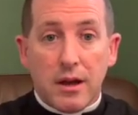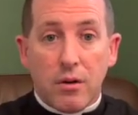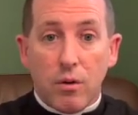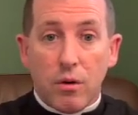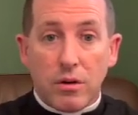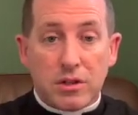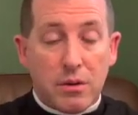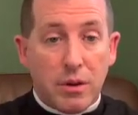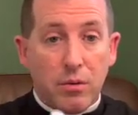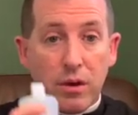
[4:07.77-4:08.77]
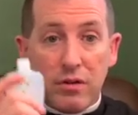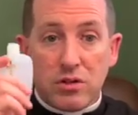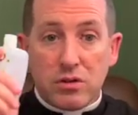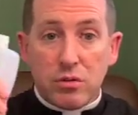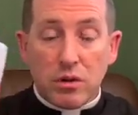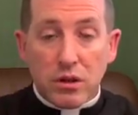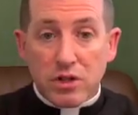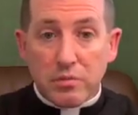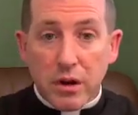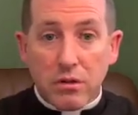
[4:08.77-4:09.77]
Or some people even do a little
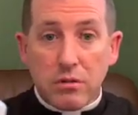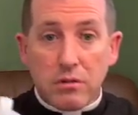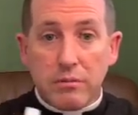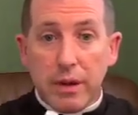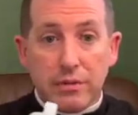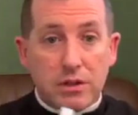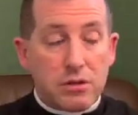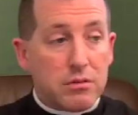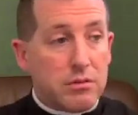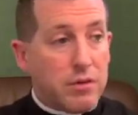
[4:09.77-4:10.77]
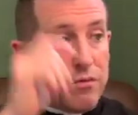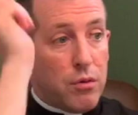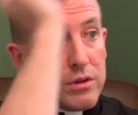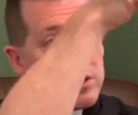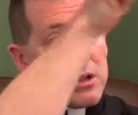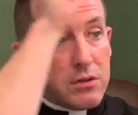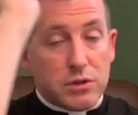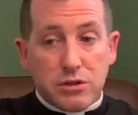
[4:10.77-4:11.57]
sprinkle, maybe just 3 or 4, just like